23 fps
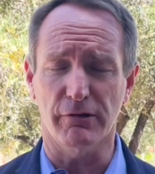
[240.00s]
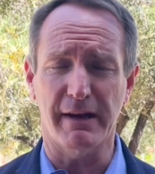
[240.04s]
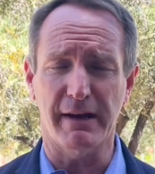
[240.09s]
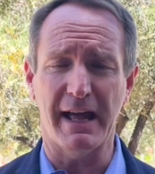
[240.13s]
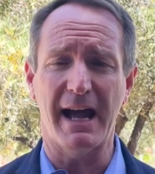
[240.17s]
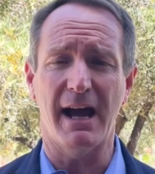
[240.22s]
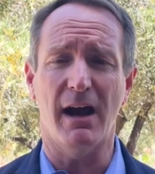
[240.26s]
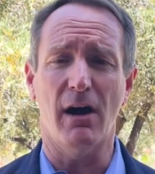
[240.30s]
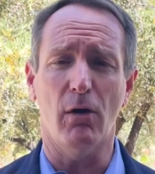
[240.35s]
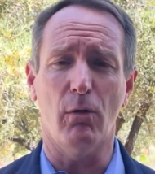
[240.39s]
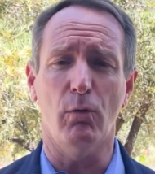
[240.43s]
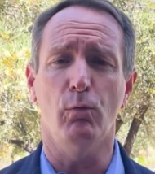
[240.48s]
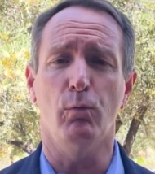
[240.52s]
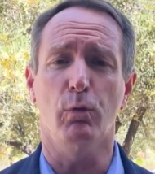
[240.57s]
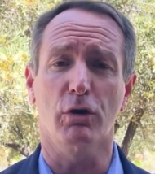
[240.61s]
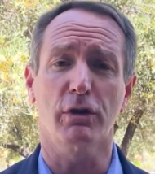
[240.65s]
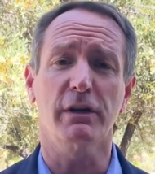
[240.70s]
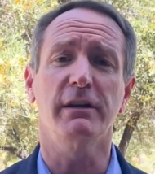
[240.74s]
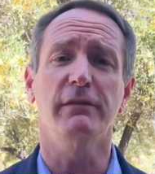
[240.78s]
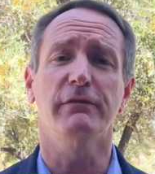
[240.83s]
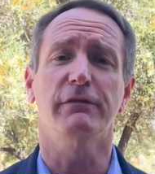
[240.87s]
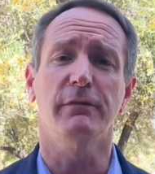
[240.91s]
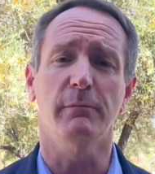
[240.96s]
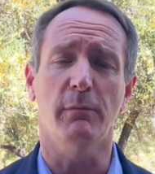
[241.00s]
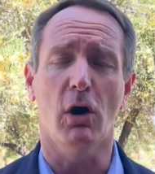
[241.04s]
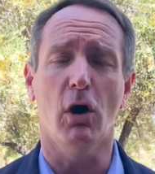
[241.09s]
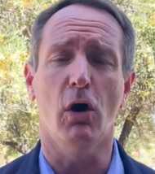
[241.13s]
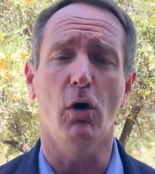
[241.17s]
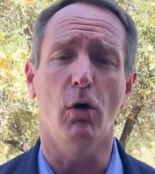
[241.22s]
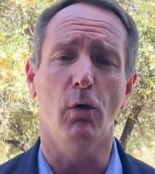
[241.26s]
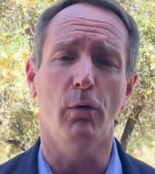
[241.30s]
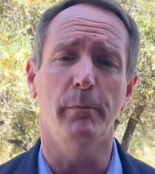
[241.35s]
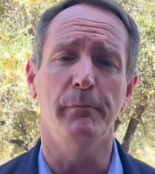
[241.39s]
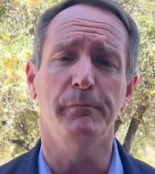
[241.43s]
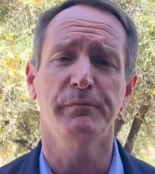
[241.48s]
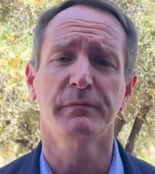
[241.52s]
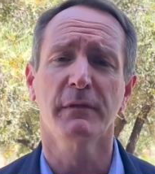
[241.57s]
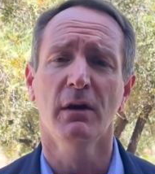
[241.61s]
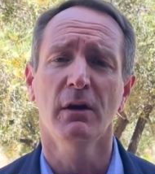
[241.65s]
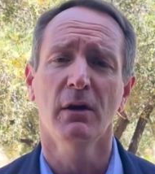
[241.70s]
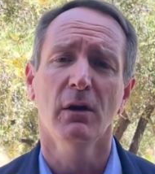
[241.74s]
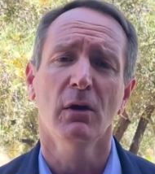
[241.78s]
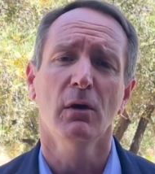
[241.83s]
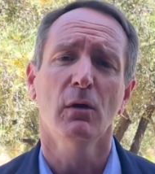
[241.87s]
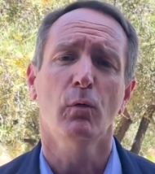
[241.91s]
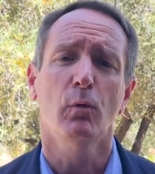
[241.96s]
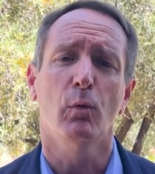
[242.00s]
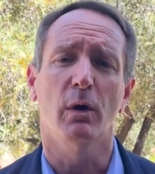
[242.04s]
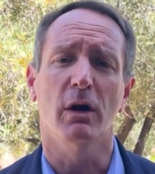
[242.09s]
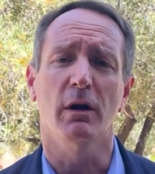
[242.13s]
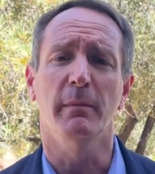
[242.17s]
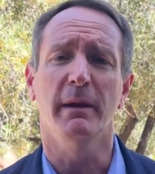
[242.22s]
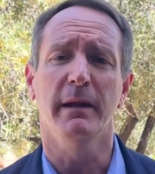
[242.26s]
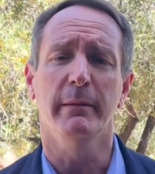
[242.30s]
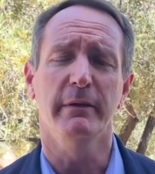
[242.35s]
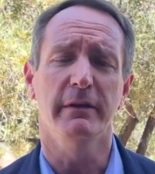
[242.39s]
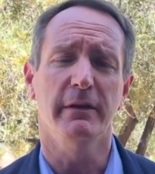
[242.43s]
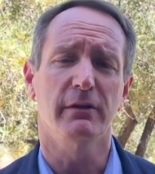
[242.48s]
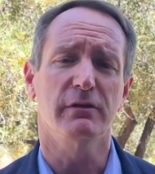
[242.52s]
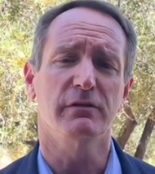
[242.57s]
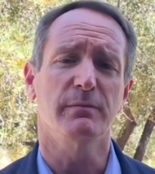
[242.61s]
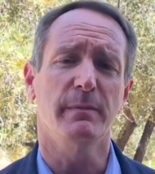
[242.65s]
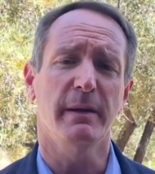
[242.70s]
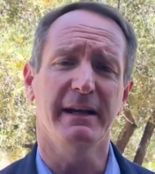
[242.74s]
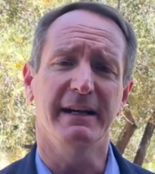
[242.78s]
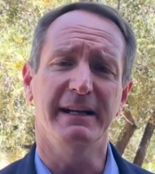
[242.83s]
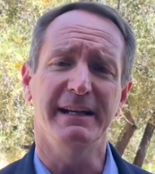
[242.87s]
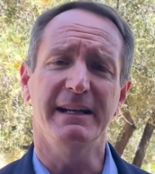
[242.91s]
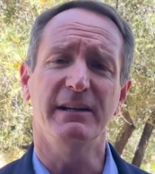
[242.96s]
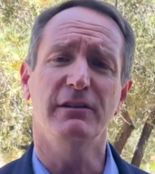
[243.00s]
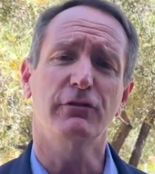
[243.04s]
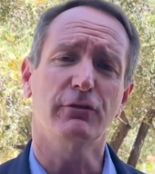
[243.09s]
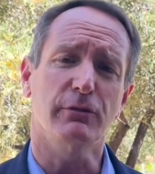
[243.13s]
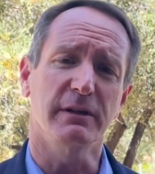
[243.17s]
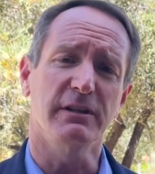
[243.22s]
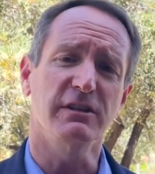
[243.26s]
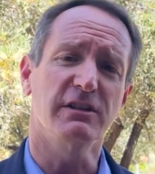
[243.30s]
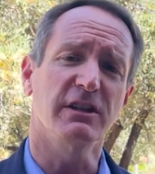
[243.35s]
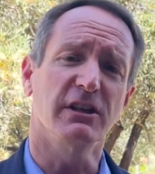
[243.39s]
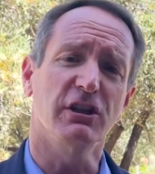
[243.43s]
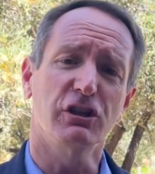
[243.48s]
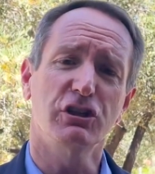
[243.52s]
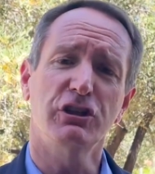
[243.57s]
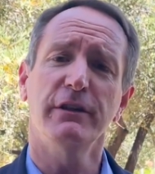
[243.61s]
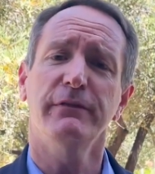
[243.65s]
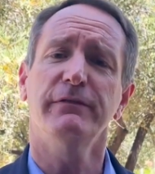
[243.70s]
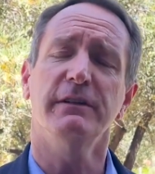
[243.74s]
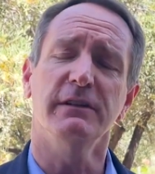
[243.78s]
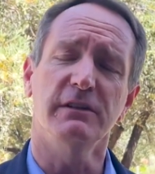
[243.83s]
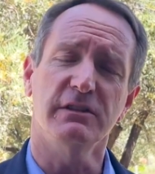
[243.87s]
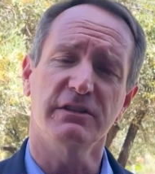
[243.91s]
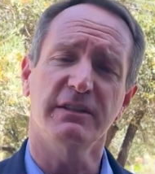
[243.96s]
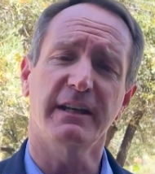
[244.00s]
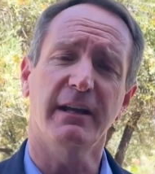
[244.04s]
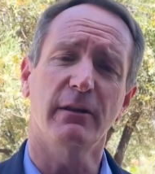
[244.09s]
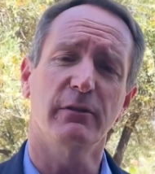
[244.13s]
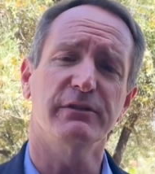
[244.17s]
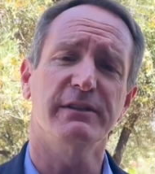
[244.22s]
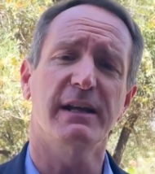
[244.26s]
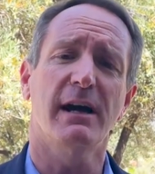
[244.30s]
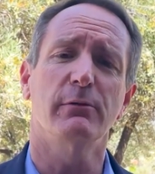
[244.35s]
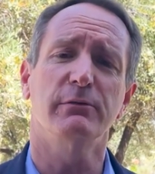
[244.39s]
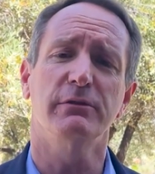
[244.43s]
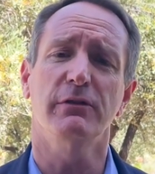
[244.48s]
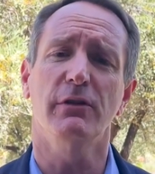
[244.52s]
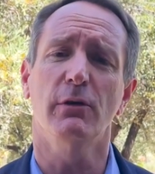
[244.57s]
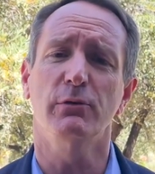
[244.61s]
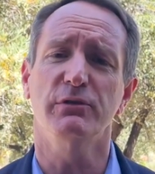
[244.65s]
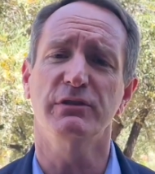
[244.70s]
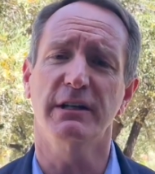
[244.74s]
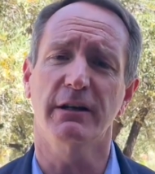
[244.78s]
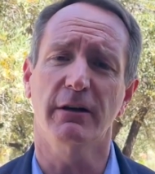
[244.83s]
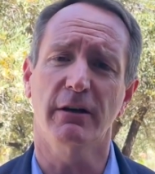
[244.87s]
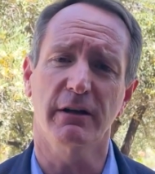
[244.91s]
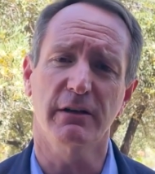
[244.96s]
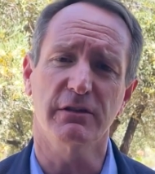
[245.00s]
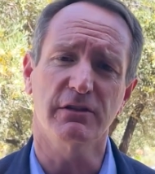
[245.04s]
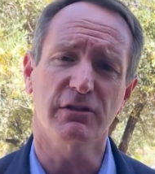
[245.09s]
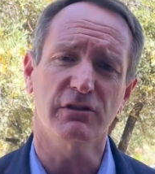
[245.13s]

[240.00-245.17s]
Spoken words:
are now working from home, where maybe there's been an increase and a shift in sales out to those areas.